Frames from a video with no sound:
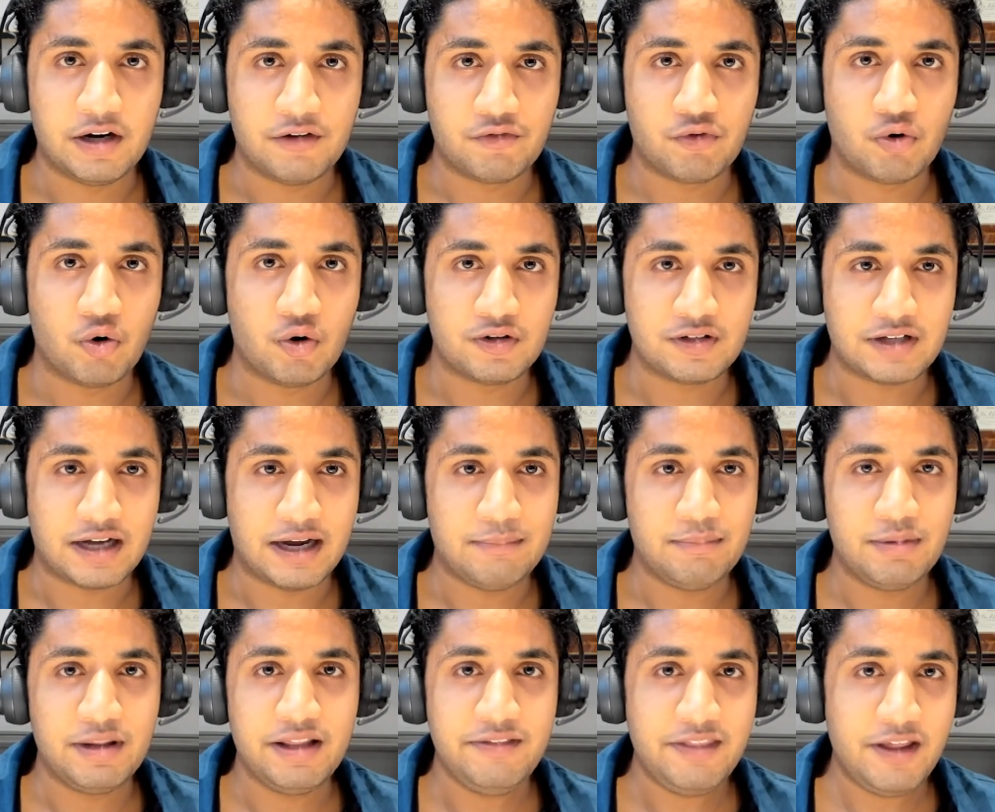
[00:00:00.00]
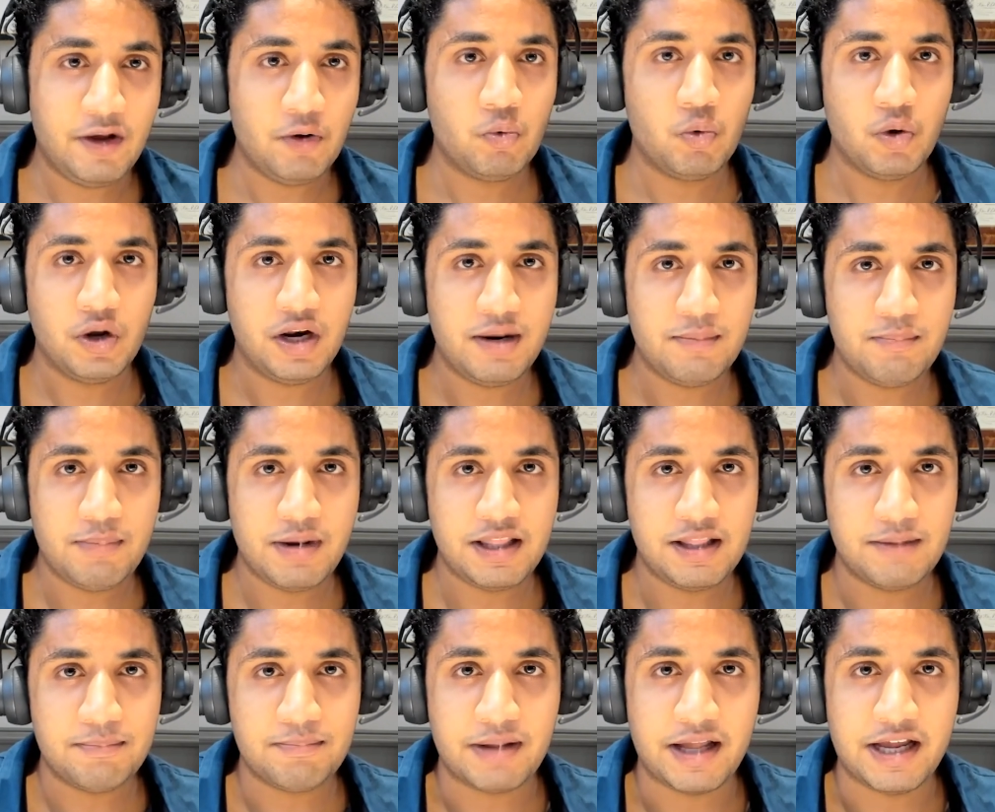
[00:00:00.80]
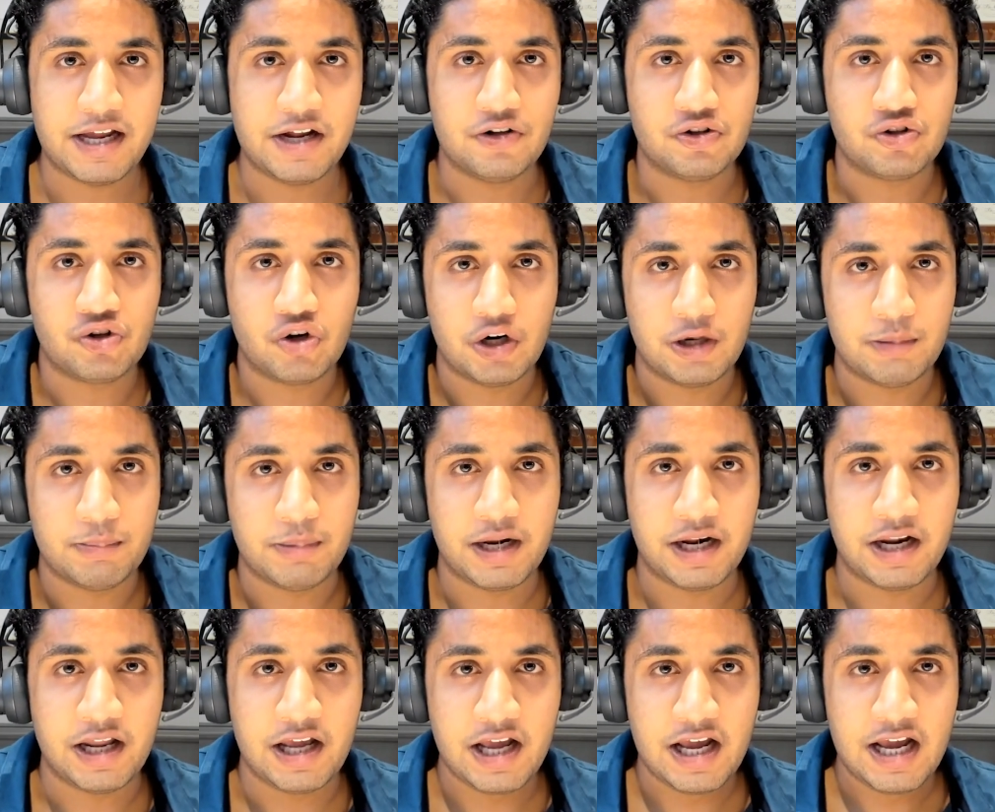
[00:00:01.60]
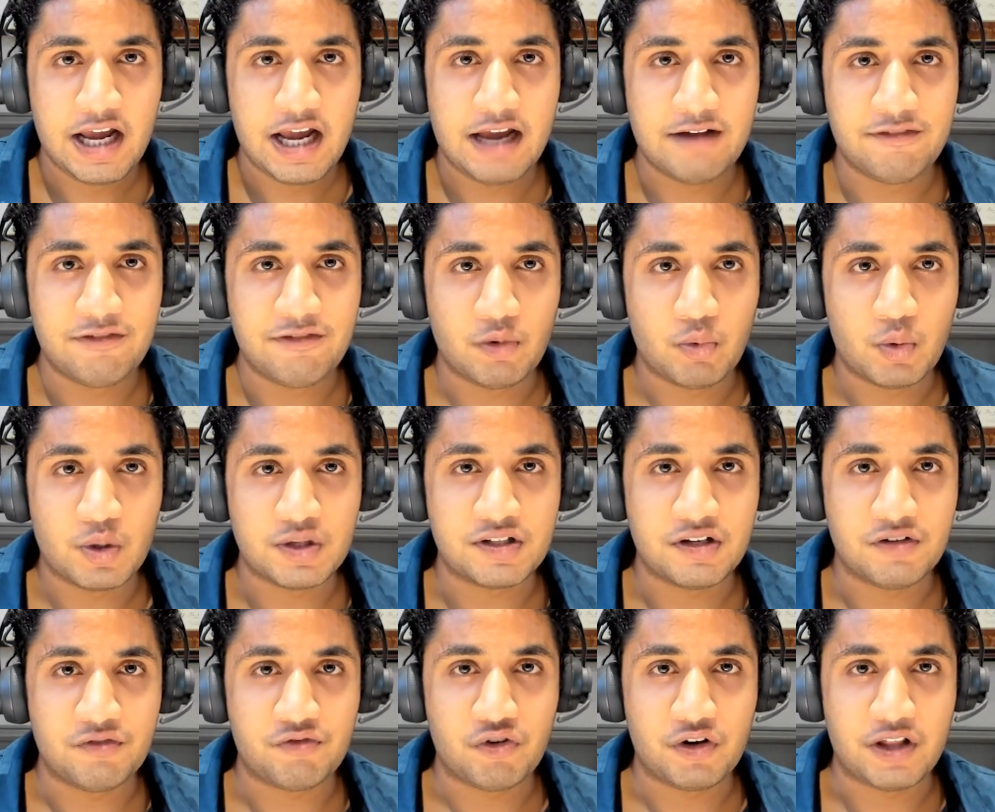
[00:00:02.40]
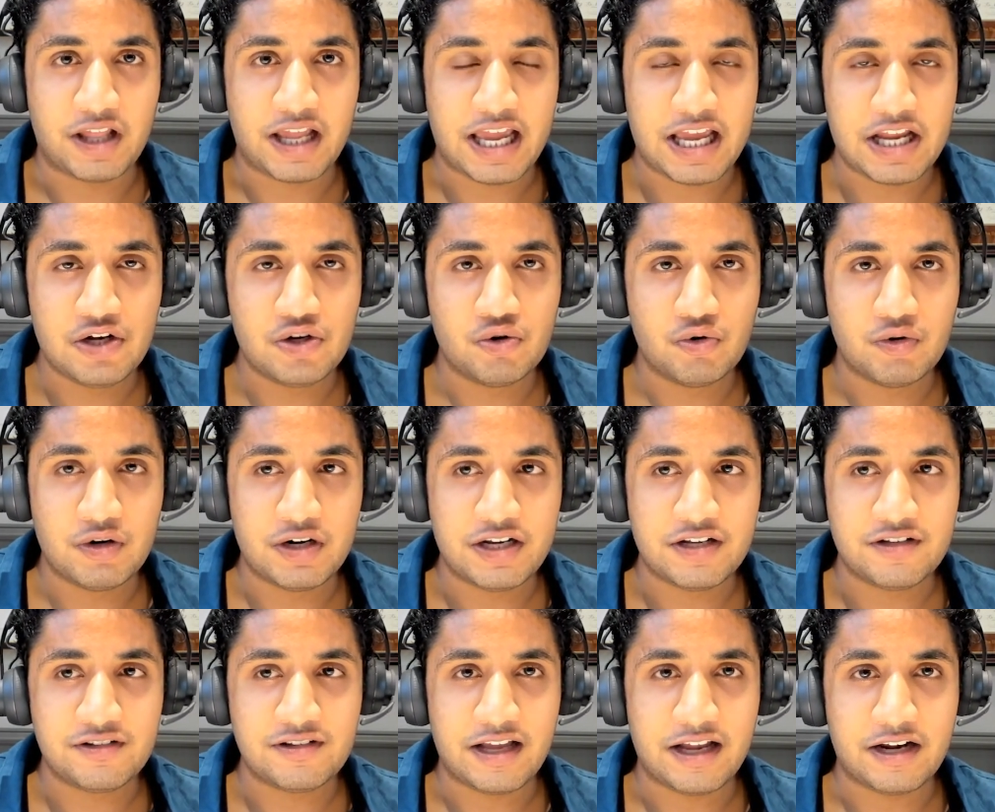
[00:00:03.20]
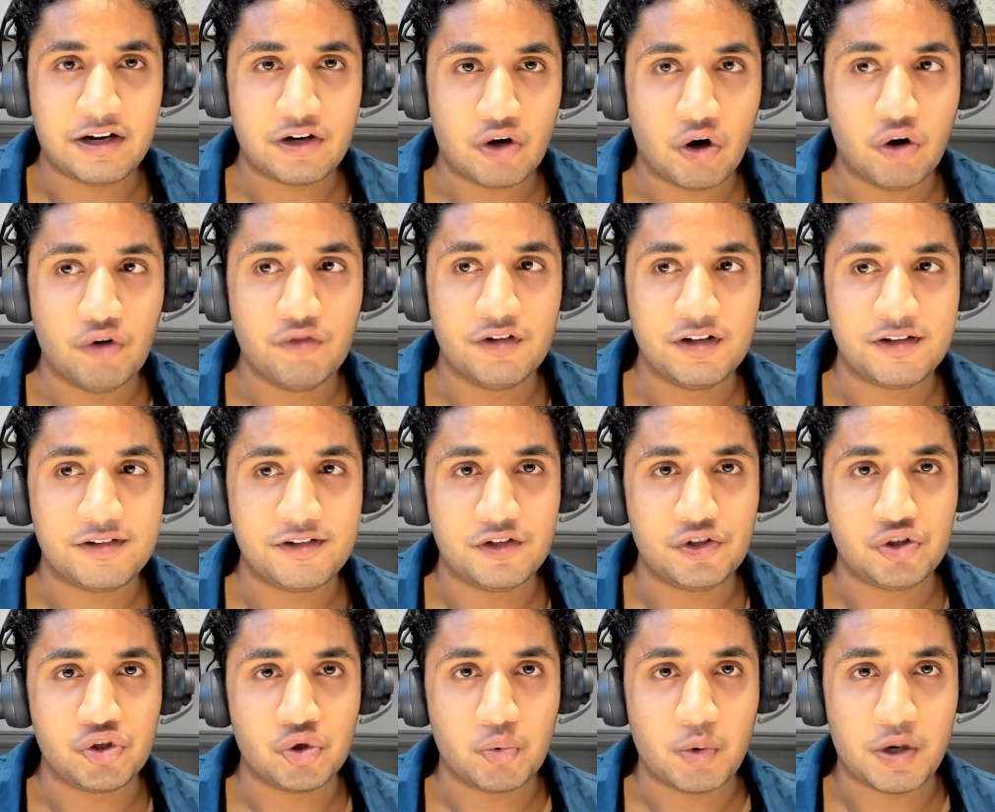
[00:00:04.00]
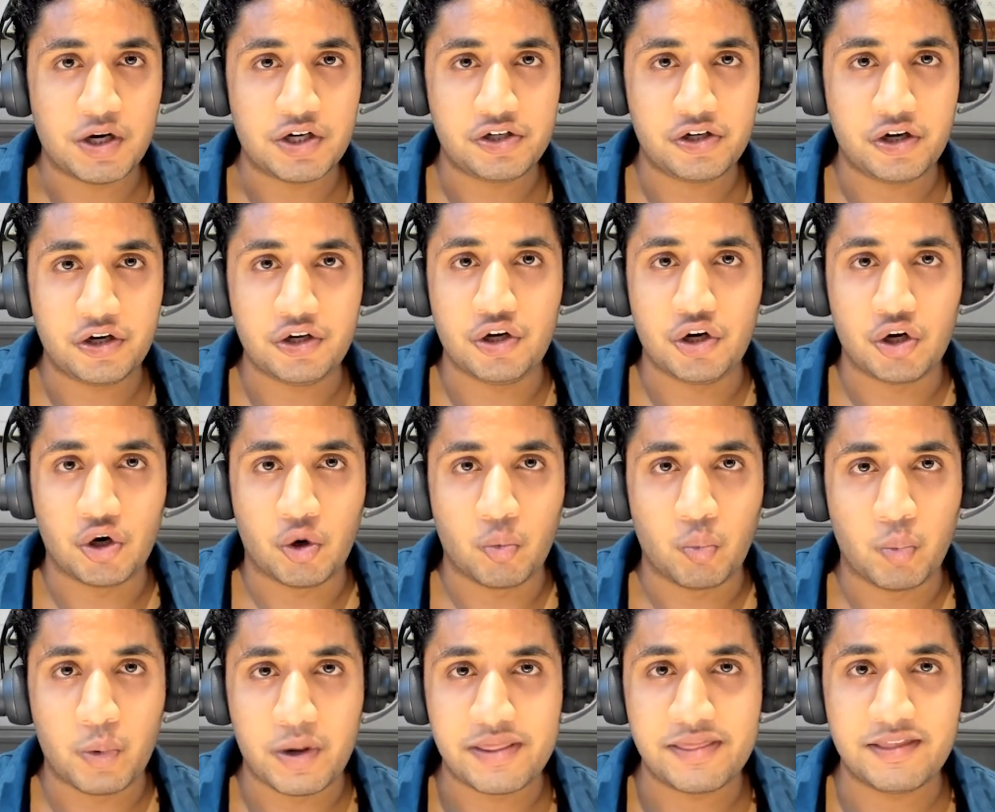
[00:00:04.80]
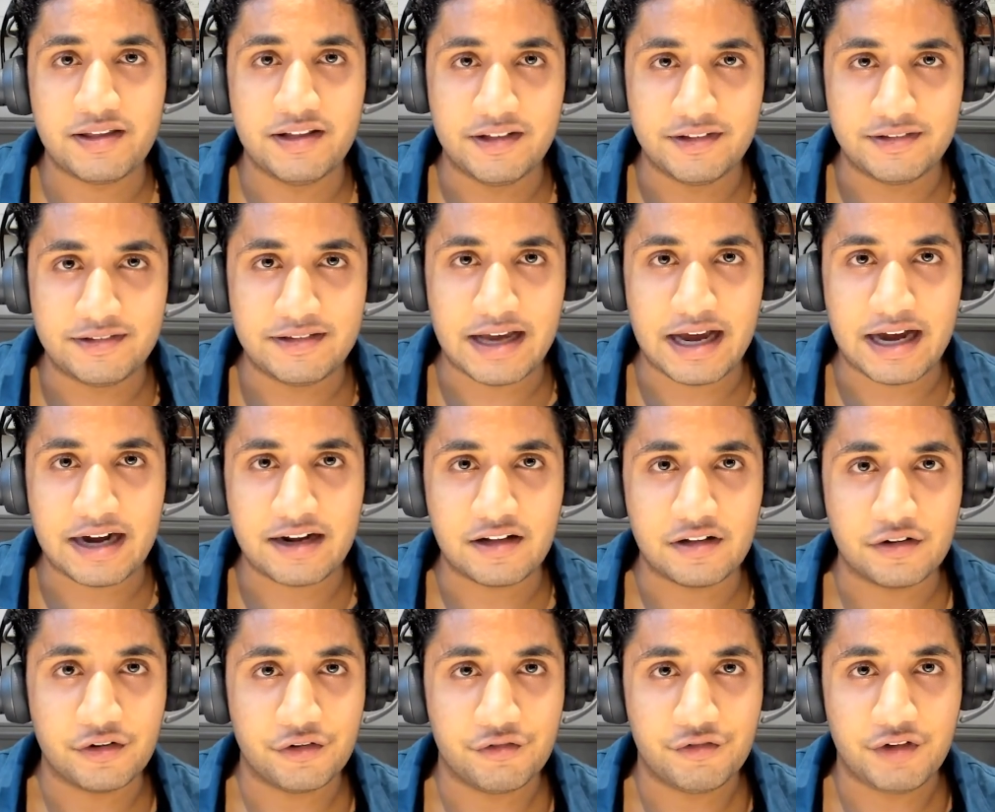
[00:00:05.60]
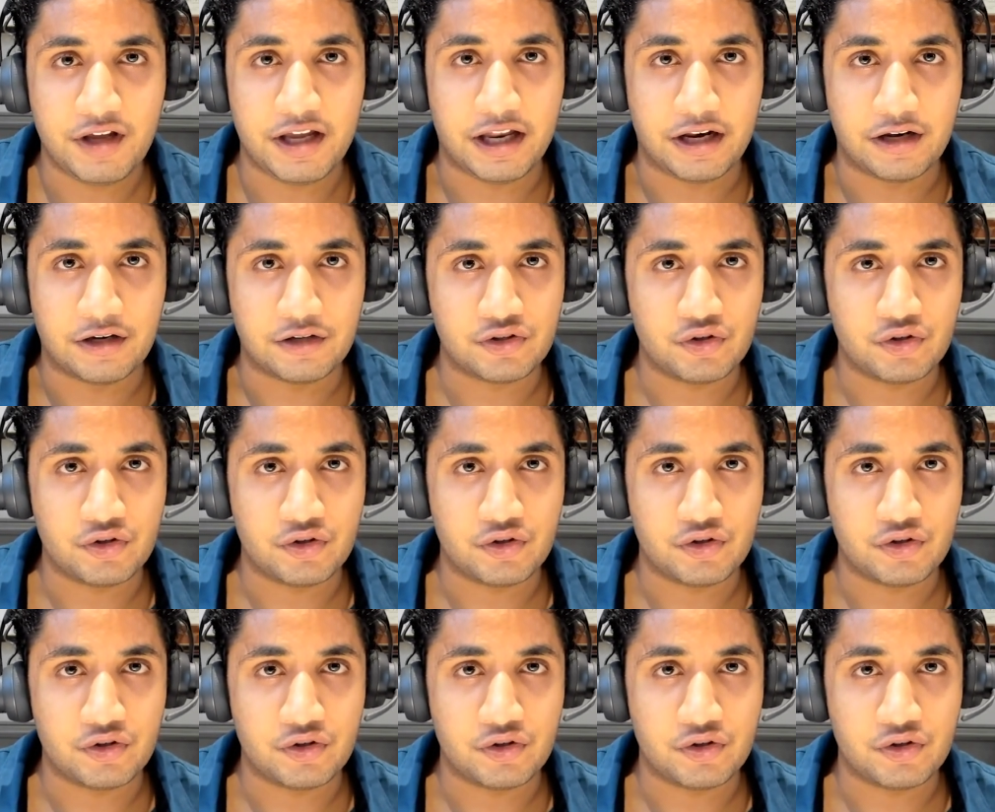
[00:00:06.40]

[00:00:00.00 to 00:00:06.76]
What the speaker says: Of course, I believe they would have made the play-in tournament if it wasn't for the injuries and COVID situation, with Zach LaVine.